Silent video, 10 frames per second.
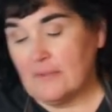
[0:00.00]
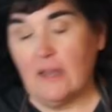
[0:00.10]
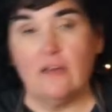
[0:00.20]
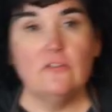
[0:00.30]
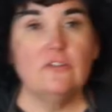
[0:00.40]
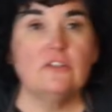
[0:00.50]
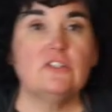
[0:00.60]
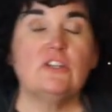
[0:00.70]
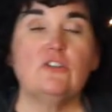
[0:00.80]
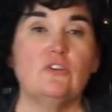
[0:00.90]
Other
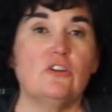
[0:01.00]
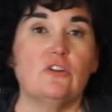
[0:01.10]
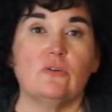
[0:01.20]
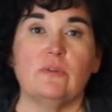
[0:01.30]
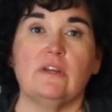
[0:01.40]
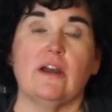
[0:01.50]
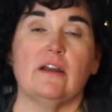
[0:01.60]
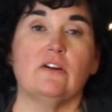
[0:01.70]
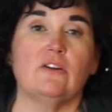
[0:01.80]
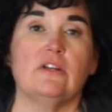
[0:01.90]
things that you can cook with the
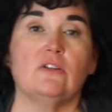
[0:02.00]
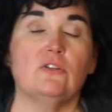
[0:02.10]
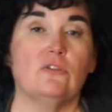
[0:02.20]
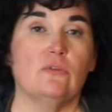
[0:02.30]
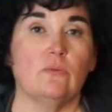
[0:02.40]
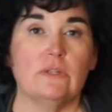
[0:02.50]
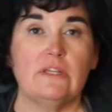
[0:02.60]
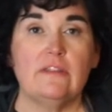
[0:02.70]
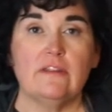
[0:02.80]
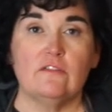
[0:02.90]
iron include
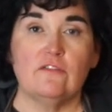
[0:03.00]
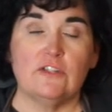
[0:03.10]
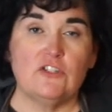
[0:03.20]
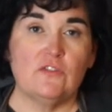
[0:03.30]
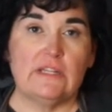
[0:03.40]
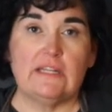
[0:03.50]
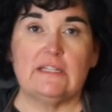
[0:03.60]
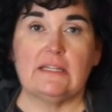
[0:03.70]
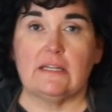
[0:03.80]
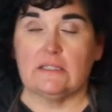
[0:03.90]
really thin fish
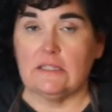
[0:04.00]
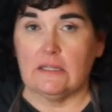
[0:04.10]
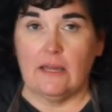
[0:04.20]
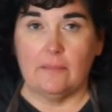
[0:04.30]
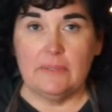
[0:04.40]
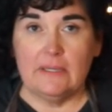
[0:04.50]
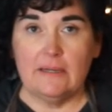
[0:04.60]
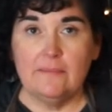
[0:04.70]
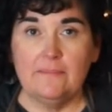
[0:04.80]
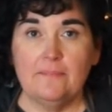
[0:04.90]
fillets like a
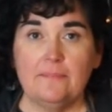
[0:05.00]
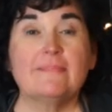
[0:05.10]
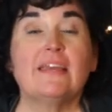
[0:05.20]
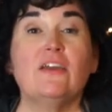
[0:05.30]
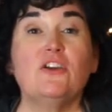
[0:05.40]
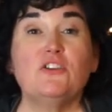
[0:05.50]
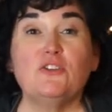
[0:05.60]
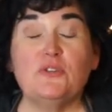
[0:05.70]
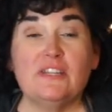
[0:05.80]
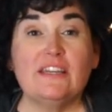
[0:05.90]
tilapia.
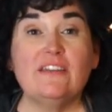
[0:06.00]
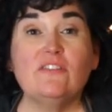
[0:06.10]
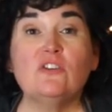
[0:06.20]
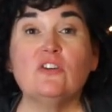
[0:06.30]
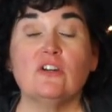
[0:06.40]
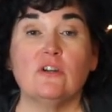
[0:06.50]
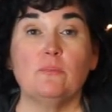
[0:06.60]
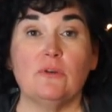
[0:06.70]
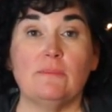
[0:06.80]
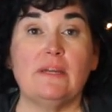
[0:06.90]
You can even cook
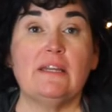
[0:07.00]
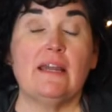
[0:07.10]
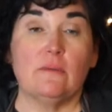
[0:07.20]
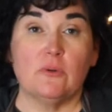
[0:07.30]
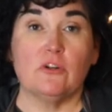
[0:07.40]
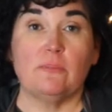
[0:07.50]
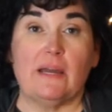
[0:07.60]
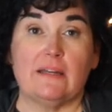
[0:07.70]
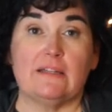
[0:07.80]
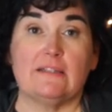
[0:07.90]
pre-made hamburger
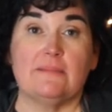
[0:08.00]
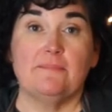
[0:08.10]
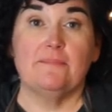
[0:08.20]
patties.